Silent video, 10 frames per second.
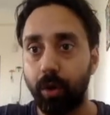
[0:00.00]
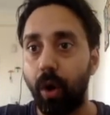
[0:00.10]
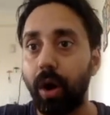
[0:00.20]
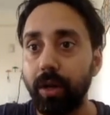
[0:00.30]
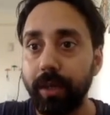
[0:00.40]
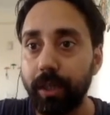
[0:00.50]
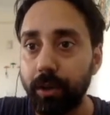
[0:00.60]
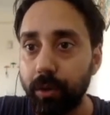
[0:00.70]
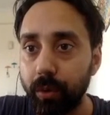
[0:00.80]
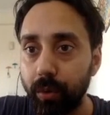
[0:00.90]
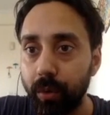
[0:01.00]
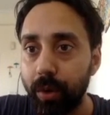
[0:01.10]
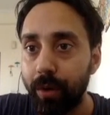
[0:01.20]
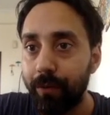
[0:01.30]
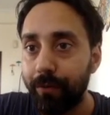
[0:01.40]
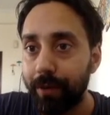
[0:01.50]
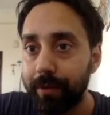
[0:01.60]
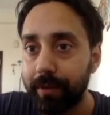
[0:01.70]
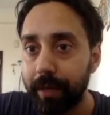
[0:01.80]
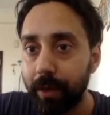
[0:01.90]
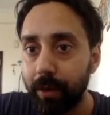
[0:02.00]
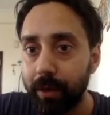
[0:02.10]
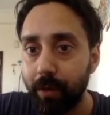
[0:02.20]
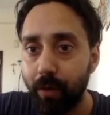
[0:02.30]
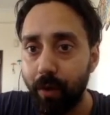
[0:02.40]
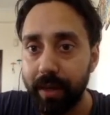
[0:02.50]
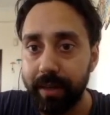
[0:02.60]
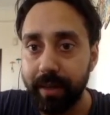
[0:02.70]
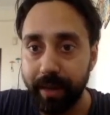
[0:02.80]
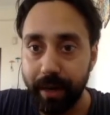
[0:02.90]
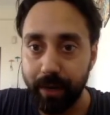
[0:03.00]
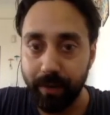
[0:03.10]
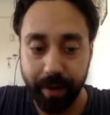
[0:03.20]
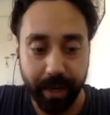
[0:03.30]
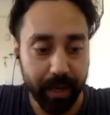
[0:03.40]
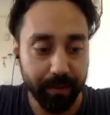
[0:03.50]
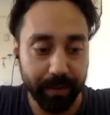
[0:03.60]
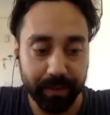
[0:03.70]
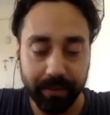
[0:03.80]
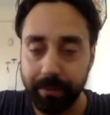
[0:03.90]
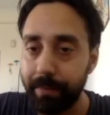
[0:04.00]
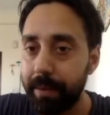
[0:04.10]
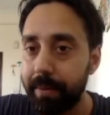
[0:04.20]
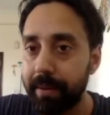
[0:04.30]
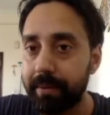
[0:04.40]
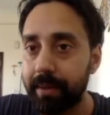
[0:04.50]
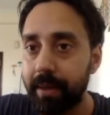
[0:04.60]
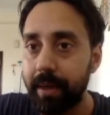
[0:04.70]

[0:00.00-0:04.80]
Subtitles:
So all you need to do, first click on the wallet right over here, which is MetaMask.